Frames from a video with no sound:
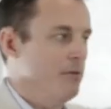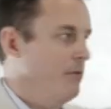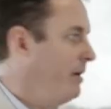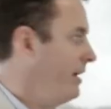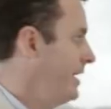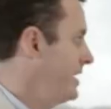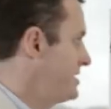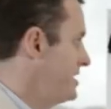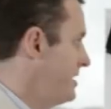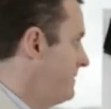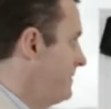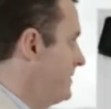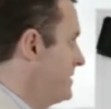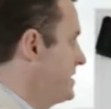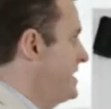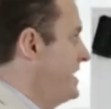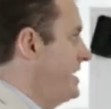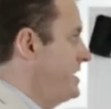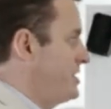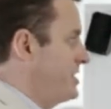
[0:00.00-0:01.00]
Whereas if a
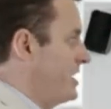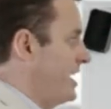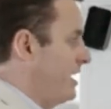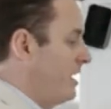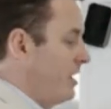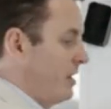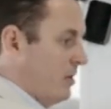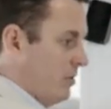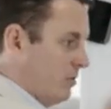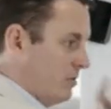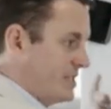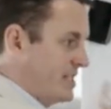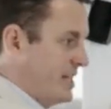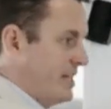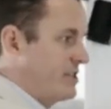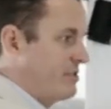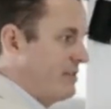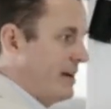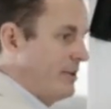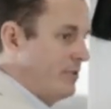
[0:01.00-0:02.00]
teacher or
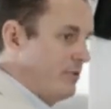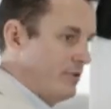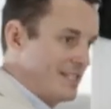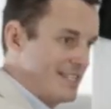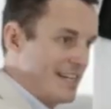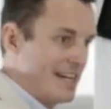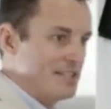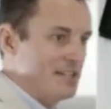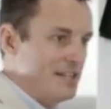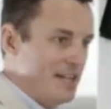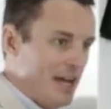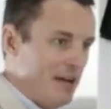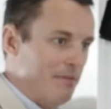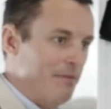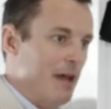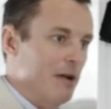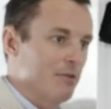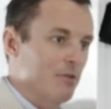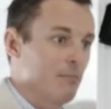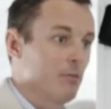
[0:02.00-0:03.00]
teacher aide who doesn't have
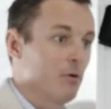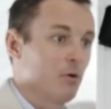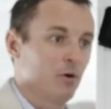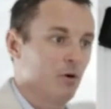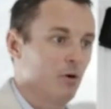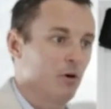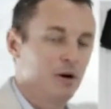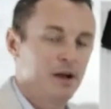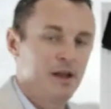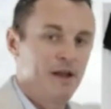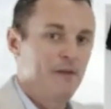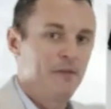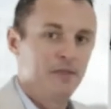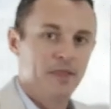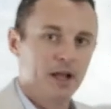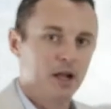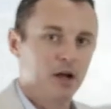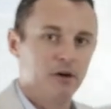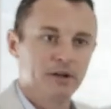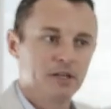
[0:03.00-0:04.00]
that rapport,
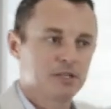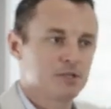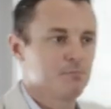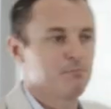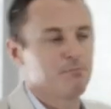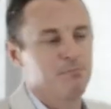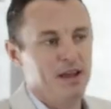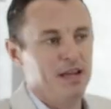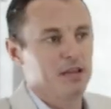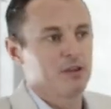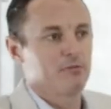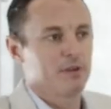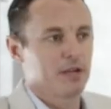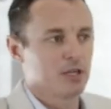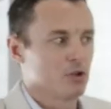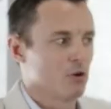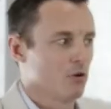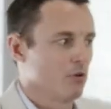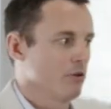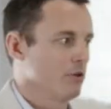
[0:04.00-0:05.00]
they're going to either
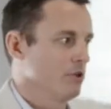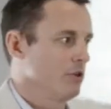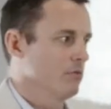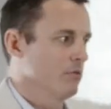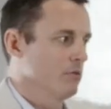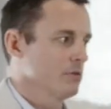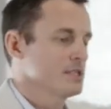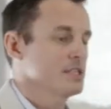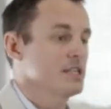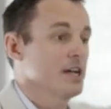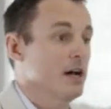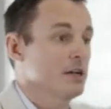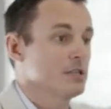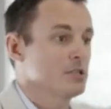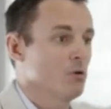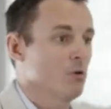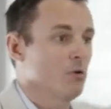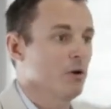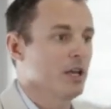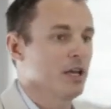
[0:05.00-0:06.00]
ignore you or start
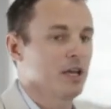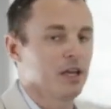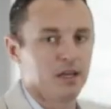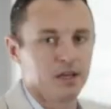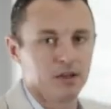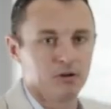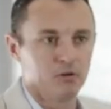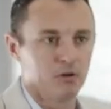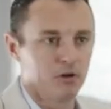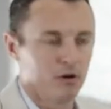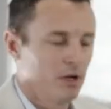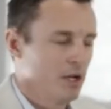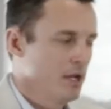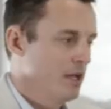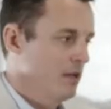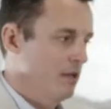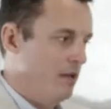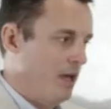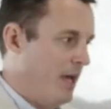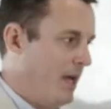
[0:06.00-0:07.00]
talking or,
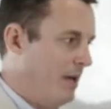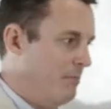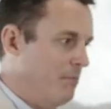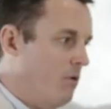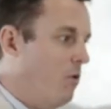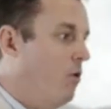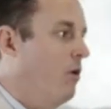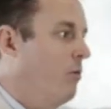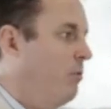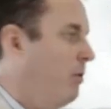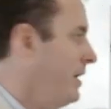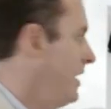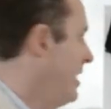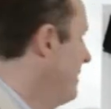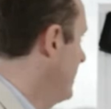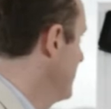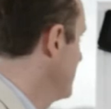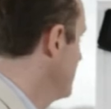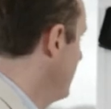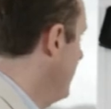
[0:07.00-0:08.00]
um, or
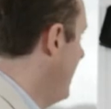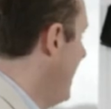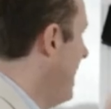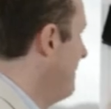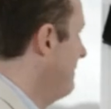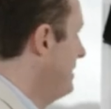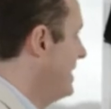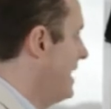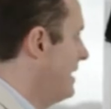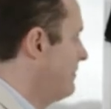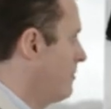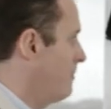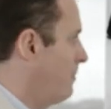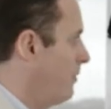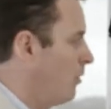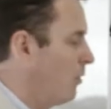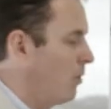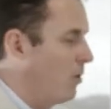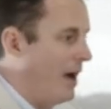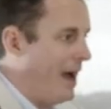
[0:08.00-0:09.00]
whatever. So having that
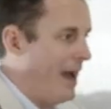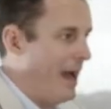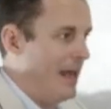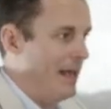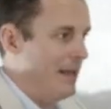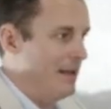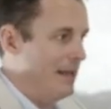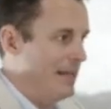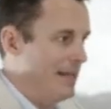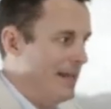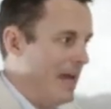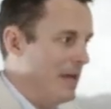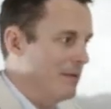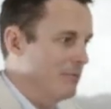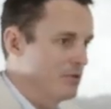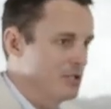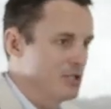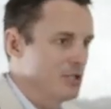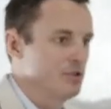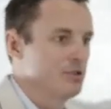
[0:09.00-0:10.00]
rapport
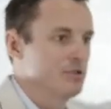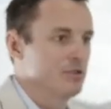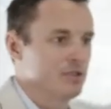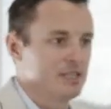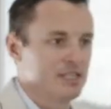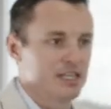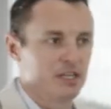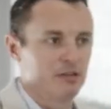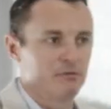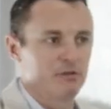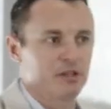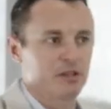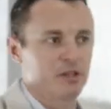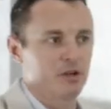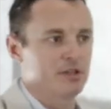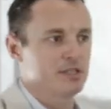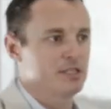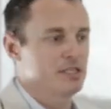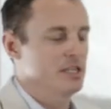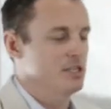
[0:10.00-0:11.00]
enables you to deal with
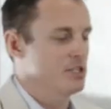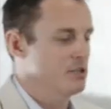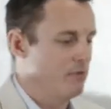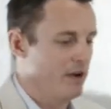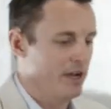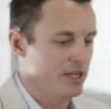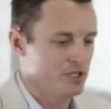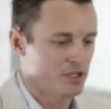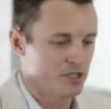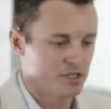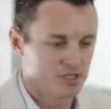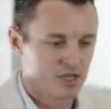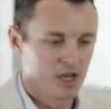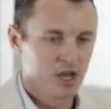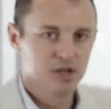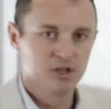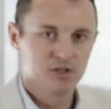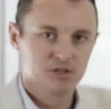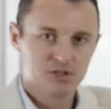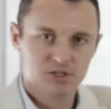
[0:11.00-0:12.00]
those situations
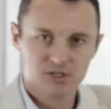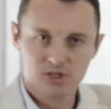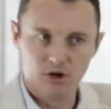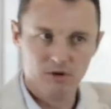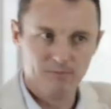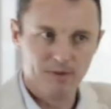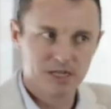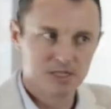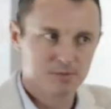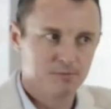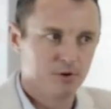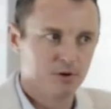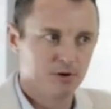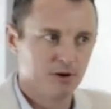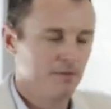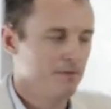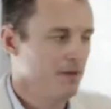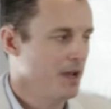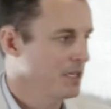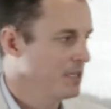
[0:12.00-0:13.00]
so much more
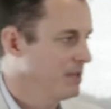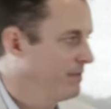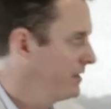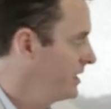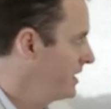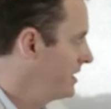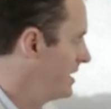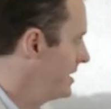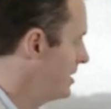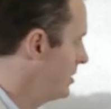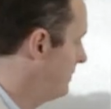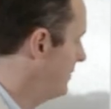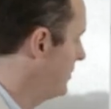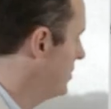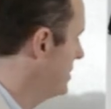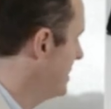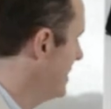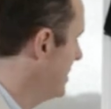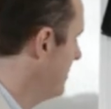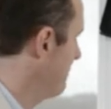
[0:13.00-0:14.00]
effectively than if
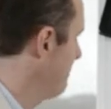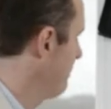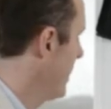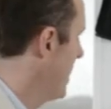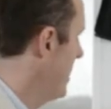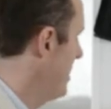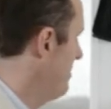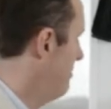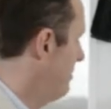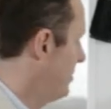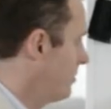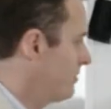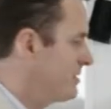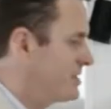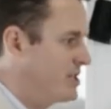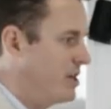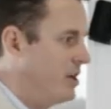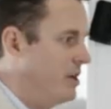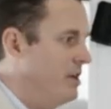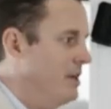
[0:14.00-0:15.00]
you didn't. But
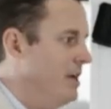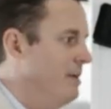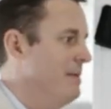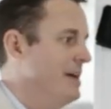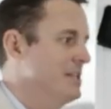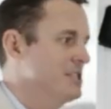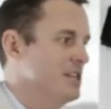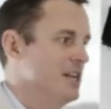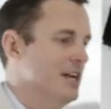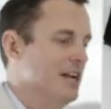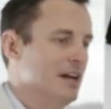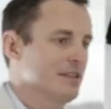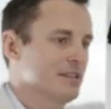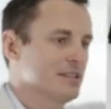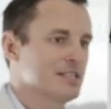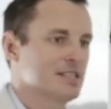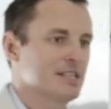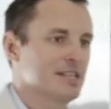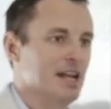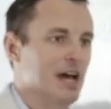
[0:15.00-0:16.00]
also imagine another
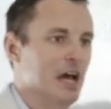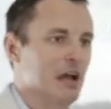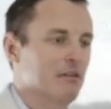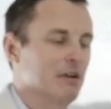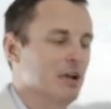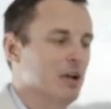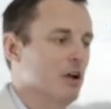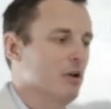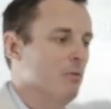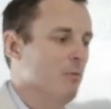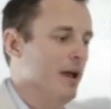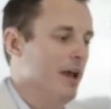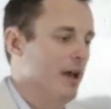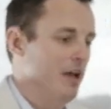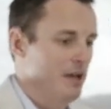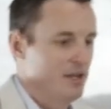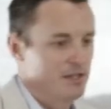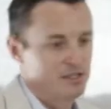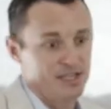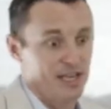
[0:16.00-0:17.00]
scenario
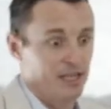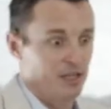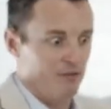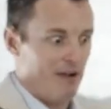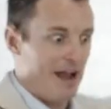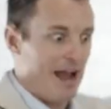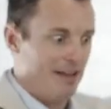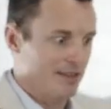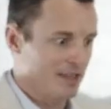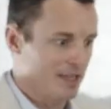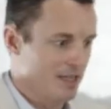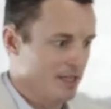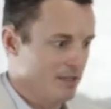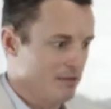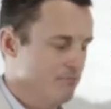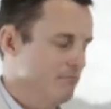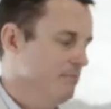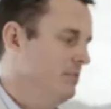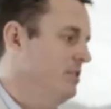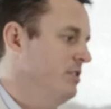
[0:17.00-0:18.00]
where, say, you're at
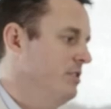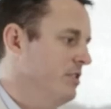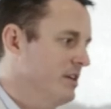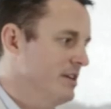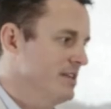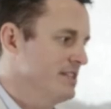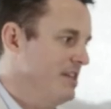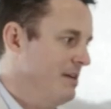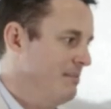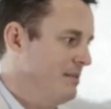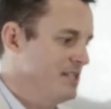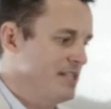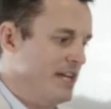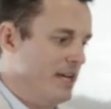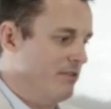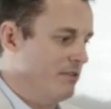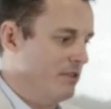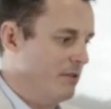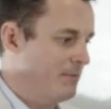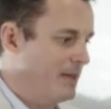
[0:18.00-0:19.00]
the, well, not an assembly, say
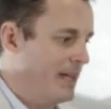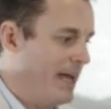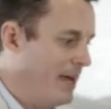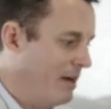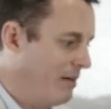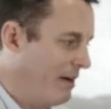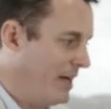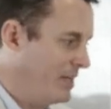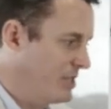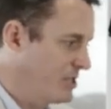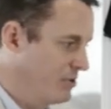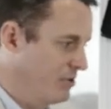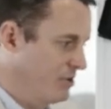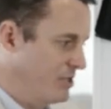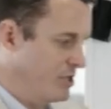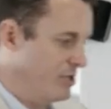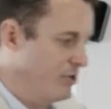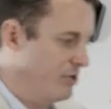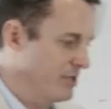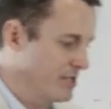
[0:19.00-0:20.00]
you're in the playground, two
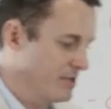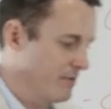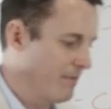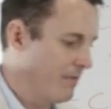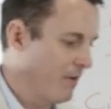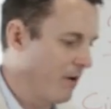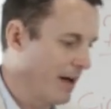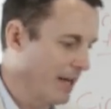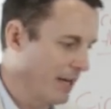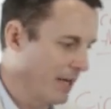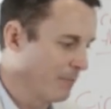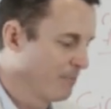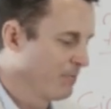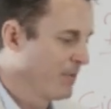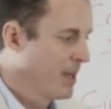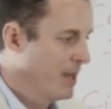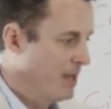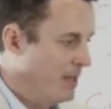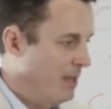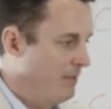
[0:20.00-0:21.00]
students are fighting.
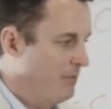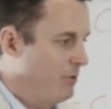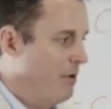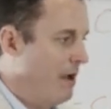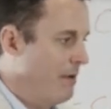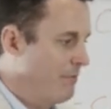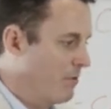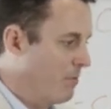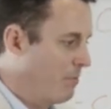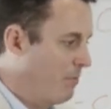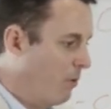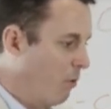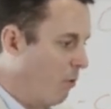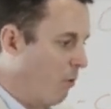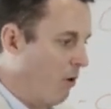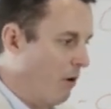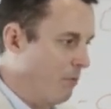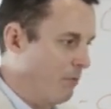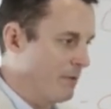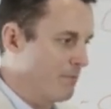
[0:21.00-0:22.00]
If you have
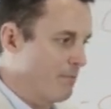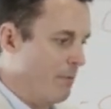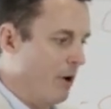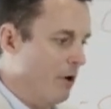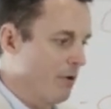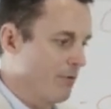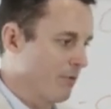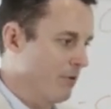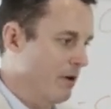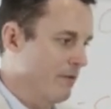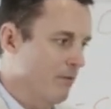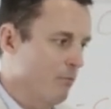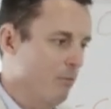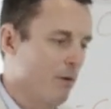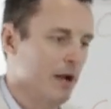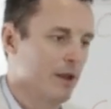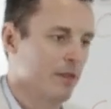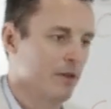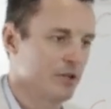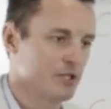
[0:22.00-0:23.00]
rapport with both or even
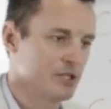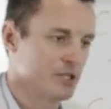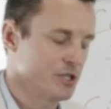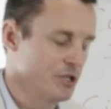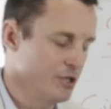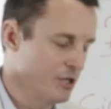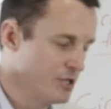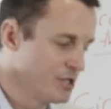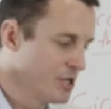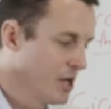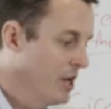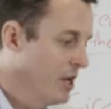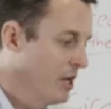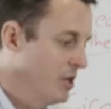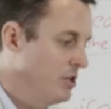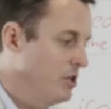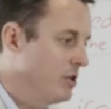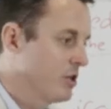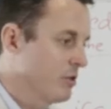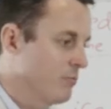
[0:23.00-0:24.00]
one of those students,
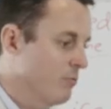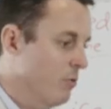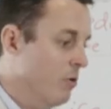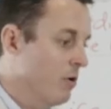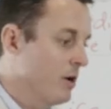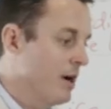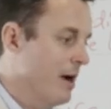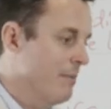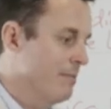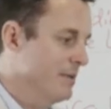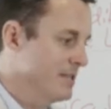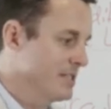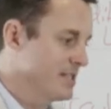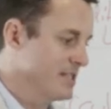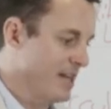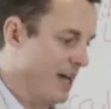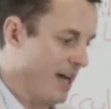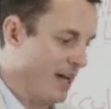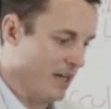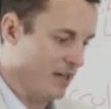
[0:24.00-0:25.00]
you can walk up and
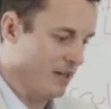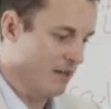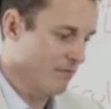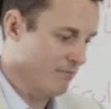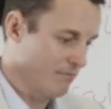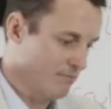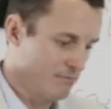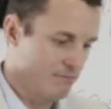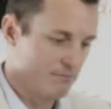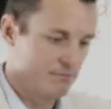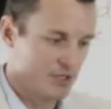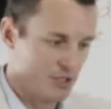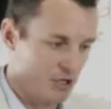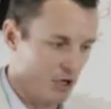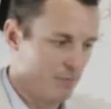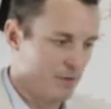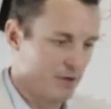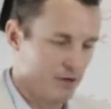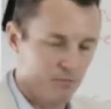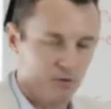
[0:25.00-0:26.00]
say,
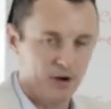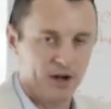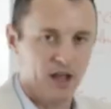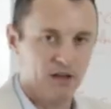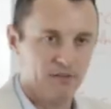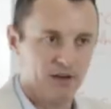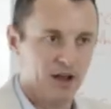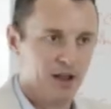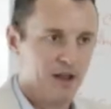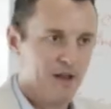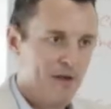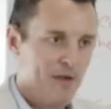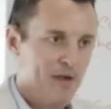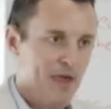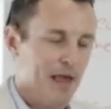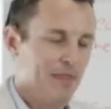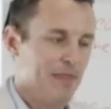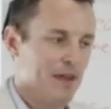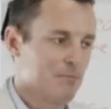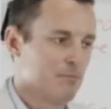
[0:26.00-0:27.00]
stop it, whatever,
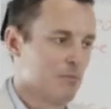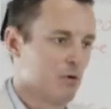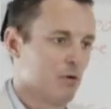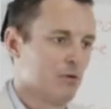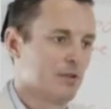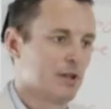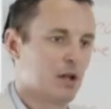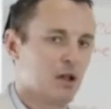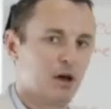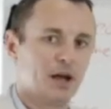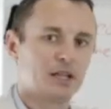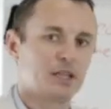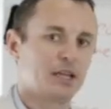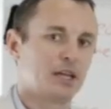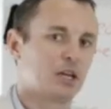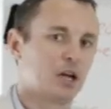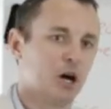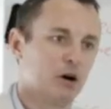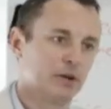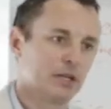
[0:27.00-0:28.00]
and they're more than likely
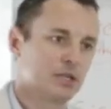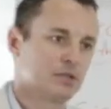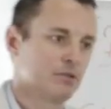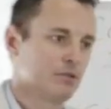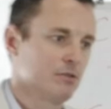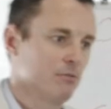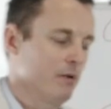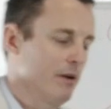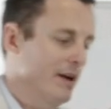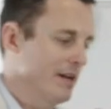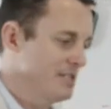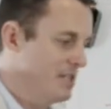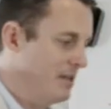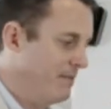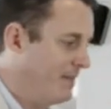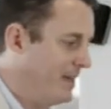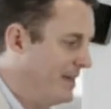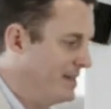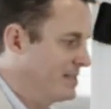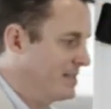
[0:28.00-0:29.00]
going to. Whereas
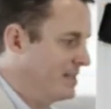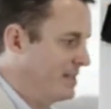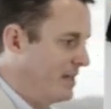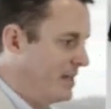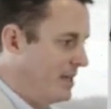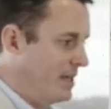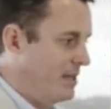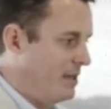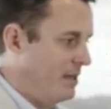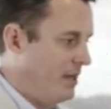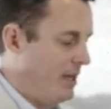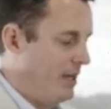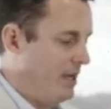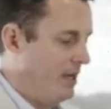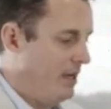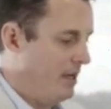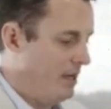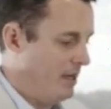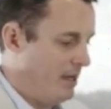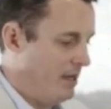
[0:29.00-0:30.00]
if there's a,
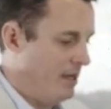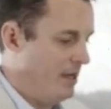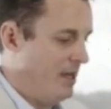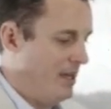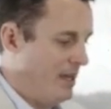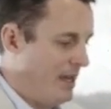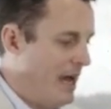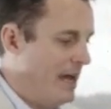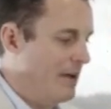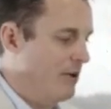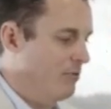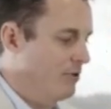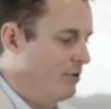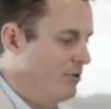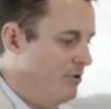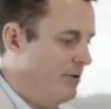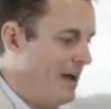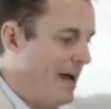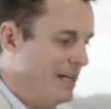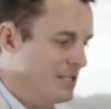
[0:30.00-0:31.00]
uh, an adult
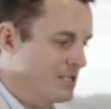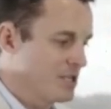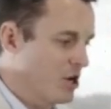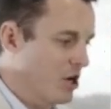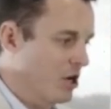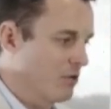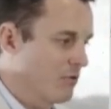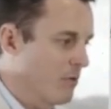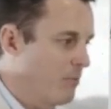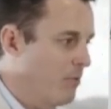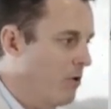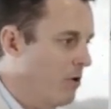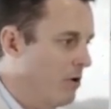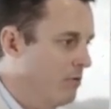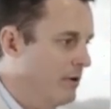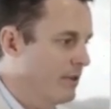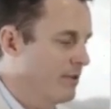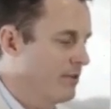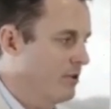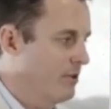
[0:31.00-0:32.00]
who has no
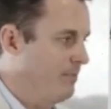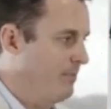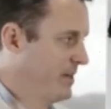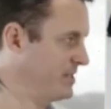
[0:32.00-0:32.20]
rapport with them.